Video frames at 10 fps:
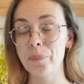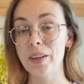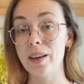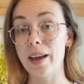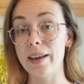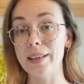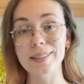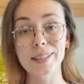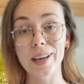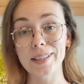a
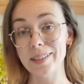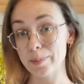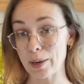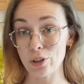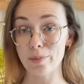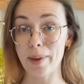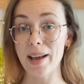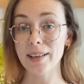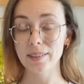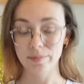skirt expansion
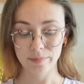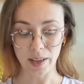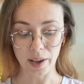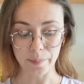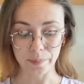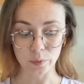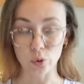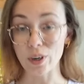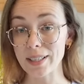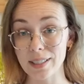pack, or
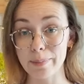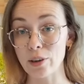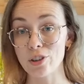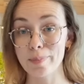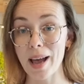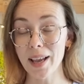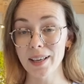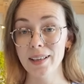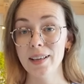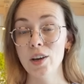dress expansion pack,
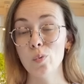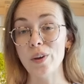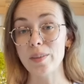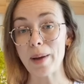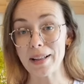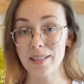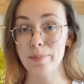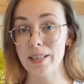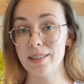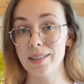with the pattern
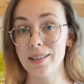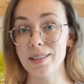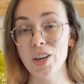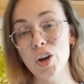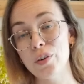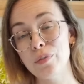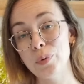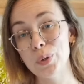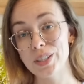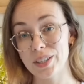pieces
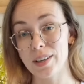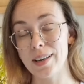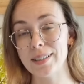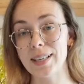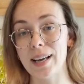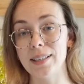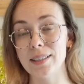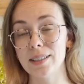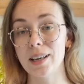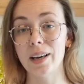for the skirt
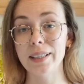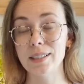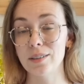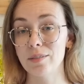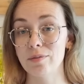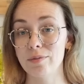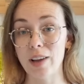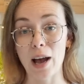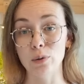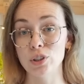and guides for
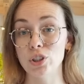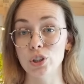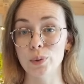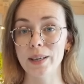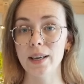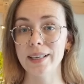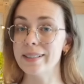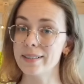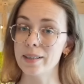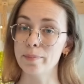how to do
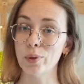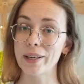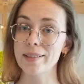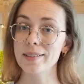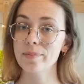inseam pockets.